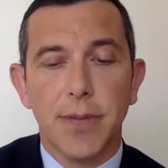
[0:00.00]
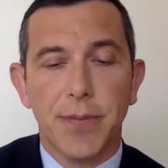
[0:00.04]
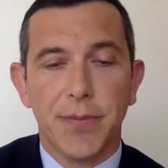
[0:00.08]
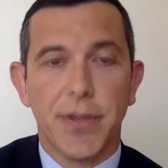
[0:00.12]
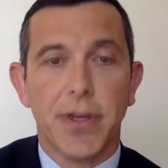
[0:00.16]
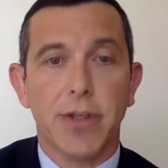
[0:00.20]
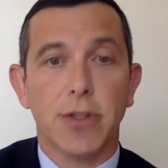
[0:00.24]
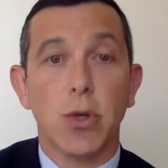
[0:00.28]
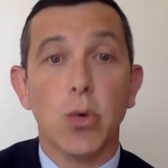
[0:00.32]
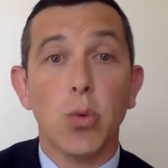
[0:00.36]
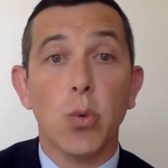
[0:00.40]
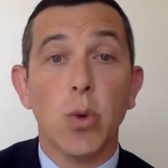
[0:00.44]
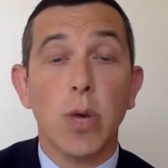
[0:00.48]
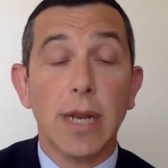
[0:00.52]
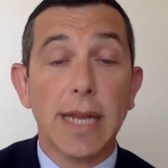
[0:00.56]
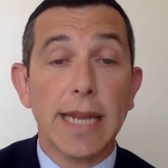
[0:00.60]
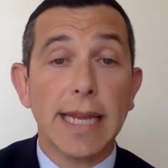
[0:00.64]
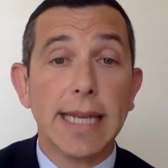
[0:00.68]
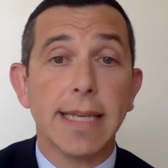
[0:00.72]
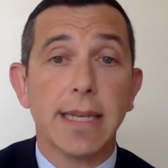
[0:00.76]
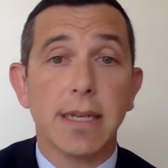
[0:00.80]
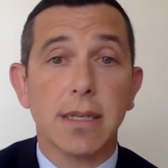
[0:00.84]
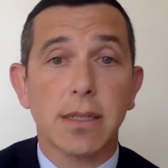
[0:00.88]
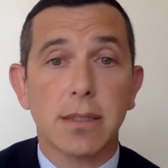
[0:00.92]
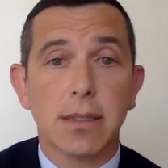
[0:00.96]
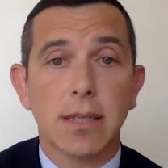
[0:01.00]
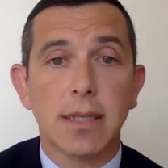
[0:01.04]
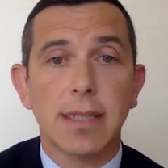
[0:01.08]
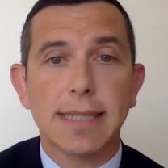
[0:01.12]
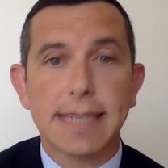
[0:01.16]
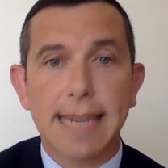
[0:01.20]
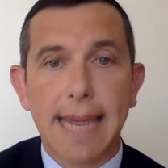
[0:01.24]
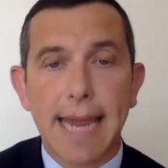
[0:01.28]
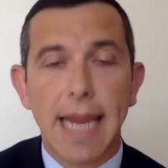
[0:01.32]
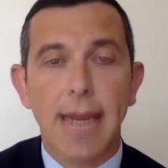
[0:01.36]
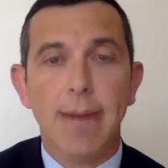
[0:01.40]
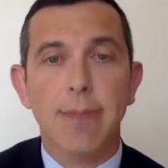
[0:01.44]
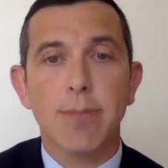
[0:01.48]
There's a willingness to
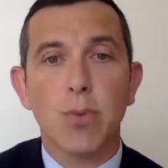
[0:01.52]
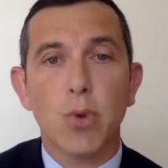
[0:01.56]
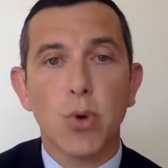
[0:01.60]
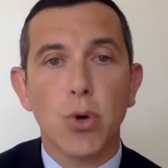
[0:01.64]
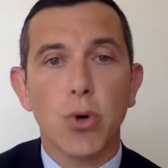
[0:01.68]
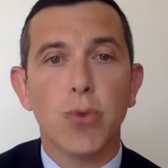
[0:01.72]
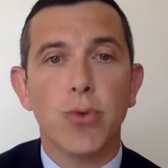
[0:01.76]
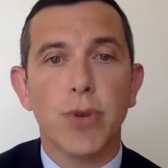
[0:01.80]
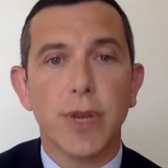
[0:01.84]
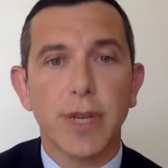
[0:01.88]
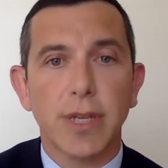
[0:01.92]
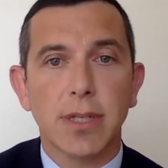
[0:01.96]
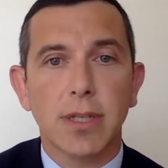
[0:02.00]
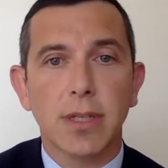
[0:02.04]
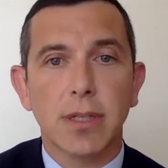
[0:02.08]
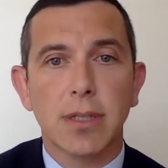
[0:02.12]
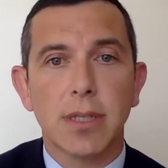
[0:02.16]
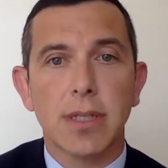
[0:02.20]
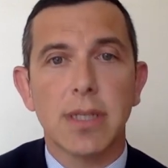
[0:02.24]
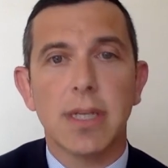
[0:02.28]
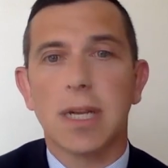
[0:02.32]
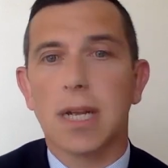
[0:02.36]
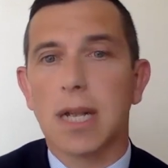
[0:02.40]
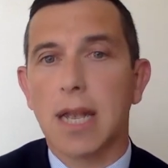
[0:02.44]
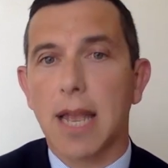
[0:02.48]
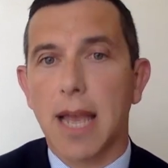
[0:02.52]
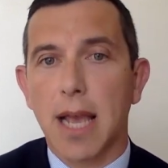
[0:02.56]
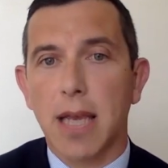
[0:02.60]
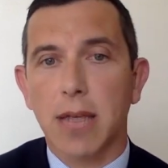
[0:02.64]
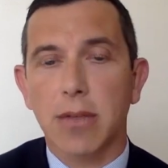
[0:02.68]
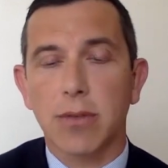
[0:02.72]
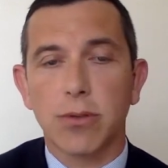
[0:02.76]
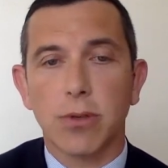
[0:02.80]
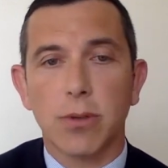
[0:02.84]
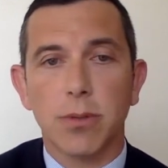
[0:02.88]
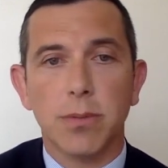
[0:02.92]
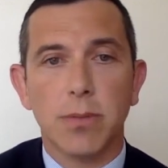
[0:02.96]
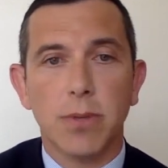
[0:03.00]
take more risks in the
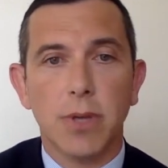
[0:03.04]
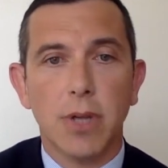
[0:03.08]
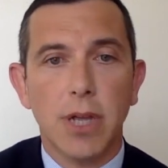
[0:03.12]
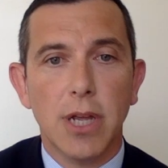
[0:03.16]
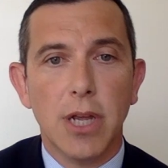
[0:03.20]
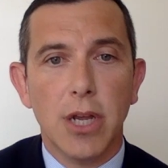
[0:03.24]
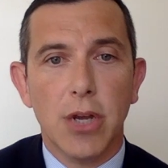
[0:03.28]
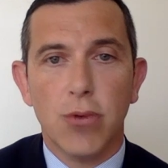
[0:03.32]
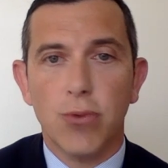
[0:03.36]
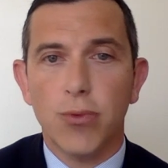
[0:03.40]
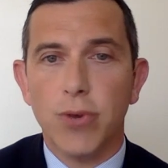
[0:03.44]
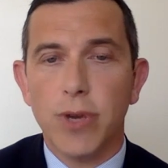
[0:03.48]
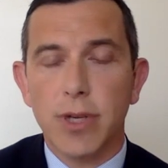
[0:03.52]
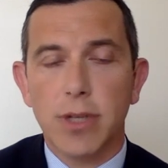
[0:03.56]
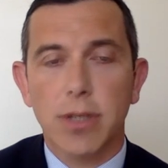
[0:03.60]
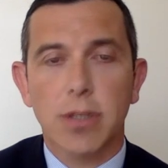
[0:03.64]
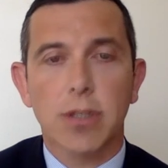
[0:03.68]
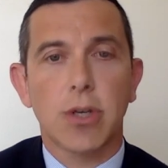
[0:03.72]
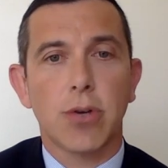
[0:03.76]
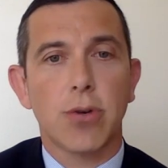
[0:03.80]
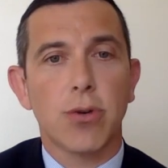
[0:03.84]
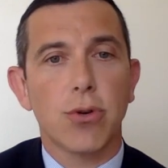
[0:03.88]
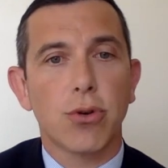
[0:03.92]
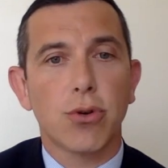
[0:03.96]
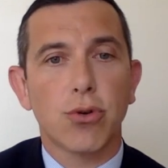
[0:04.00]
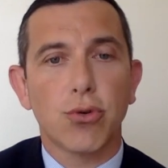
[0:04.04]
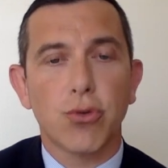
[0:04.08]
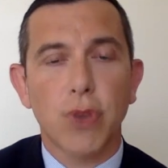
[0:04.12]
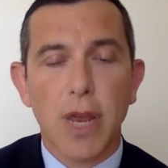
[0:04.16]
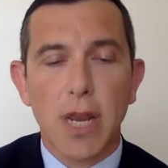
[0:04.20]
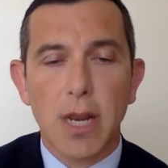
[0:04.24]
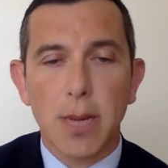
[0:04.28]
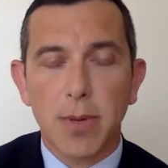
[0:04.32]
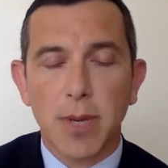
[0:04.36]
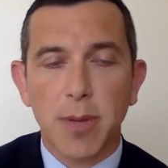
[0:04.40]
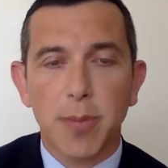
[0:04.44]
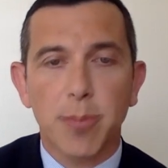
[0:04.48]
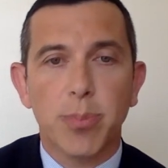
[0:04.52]
classroom. Risks are
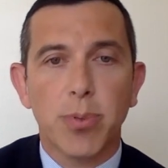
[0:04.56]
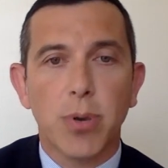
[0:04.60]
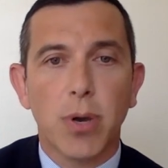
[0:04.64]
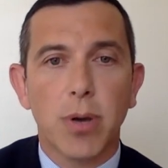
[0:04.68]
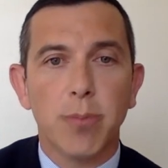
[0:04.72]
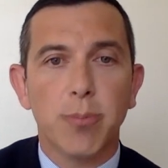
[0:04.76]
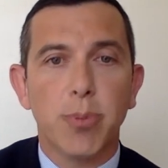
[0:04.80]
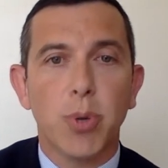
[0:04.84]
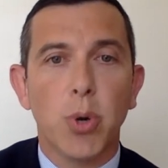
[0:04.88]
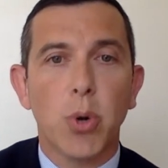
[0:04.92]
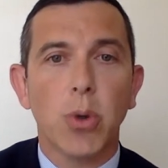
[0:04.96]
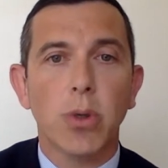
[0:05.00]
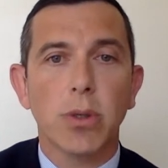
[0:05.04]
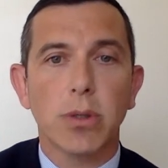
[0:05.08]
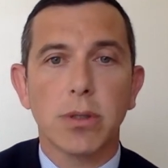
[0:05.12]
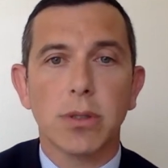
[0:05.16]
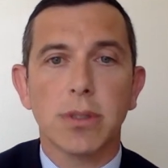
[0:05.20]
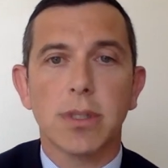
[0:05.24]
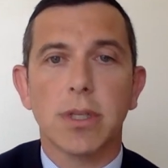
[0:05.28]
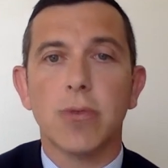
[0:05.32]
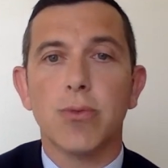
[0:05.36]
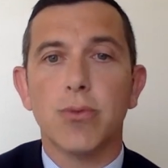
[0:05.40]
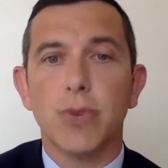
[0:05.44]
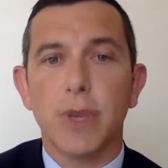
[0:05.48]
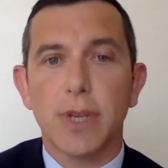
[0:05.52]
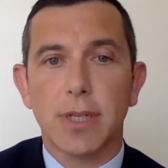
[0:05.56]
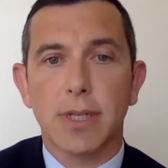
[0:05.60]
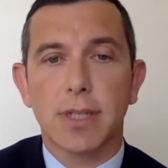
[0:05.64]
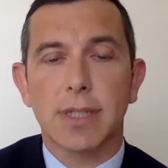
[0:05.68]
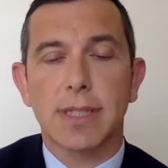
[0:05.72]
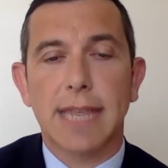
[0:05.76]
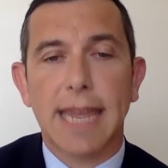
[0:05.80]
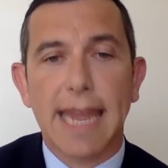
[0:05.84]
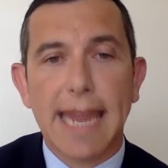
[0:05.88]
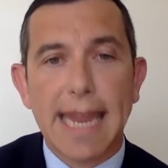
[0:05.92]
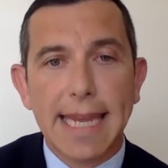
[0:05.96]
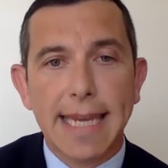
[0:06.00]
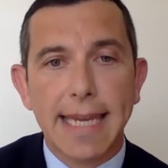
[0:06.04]
incredibly important, and
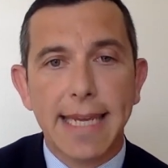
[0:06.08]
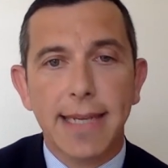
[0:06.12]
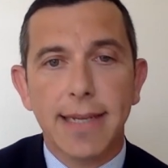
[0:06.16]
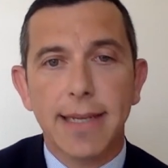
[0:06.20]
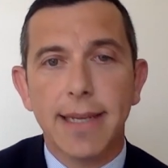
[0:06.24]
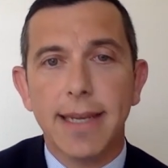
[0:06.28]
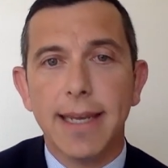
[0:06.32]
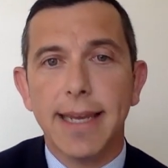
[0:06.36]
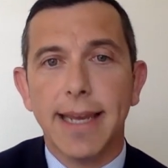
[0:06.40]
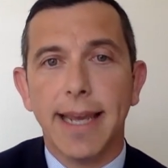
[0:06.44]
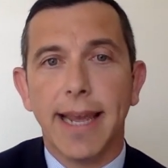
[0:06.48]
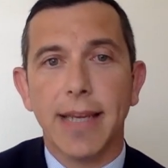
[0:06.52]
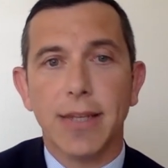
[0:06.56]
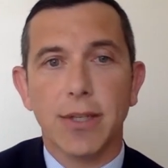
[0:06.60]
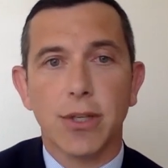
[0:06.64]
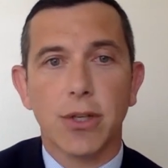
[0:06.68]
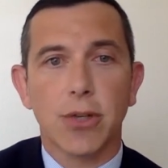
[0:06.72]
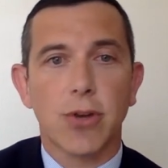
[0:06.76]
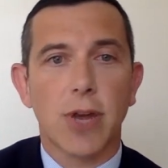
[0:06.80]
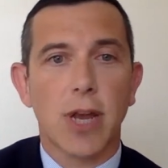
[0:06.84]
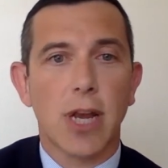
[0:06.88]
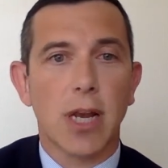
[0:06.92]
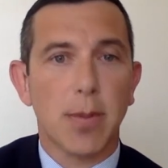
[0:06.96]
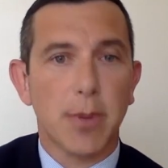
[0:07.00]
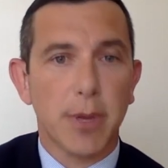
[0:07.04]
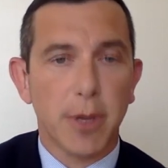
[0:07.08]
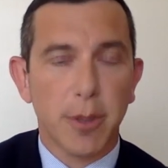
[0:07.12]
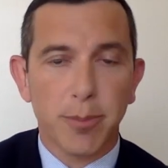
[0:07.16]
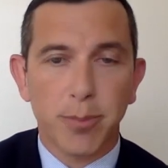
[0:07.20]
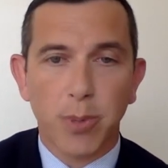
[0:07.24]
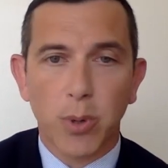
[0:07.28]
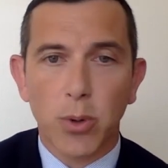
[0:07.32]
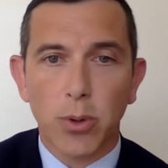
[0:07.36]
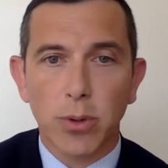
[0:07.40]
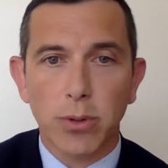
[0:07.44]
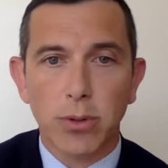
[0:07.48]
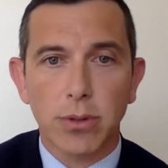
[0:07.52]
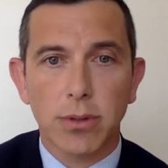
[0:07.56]
risk-taking is incredibly
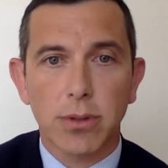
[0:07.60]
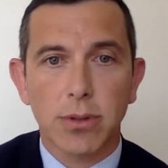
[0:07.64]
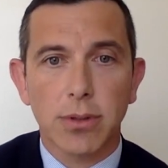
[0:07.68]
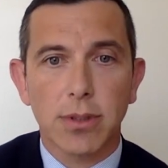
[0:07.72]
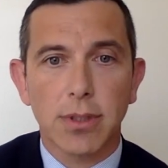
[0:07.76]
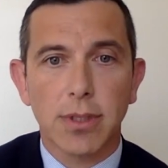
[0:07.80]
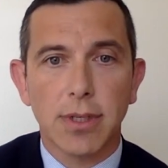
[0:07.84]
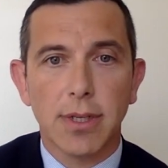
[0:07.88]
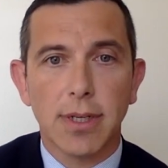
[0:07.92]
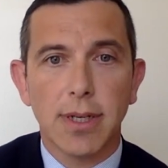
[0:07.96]
important.